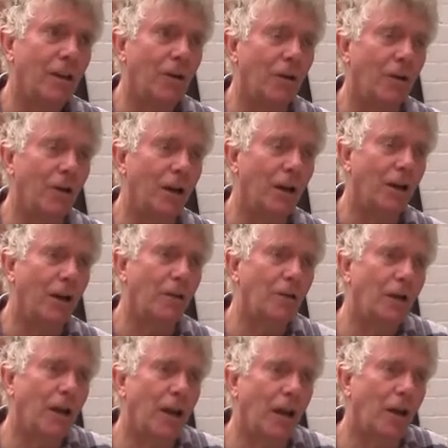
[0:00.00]
You know,
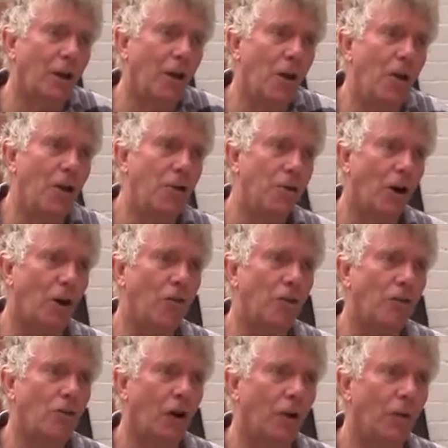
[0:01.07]
and like learned on
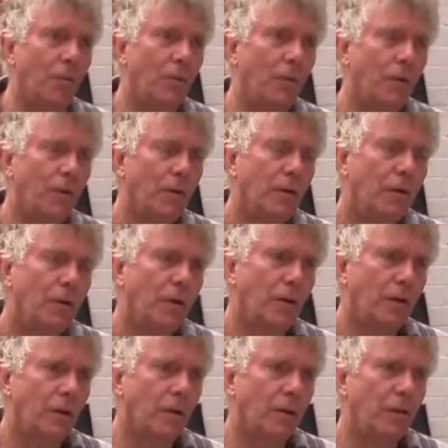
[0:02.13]
the job
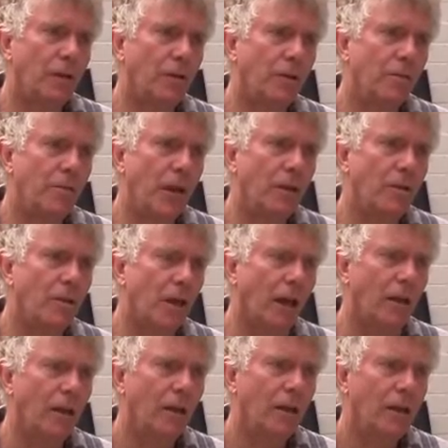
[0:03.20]
is the main
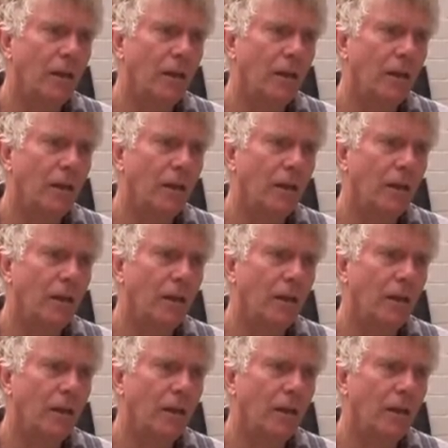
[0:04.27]
thing.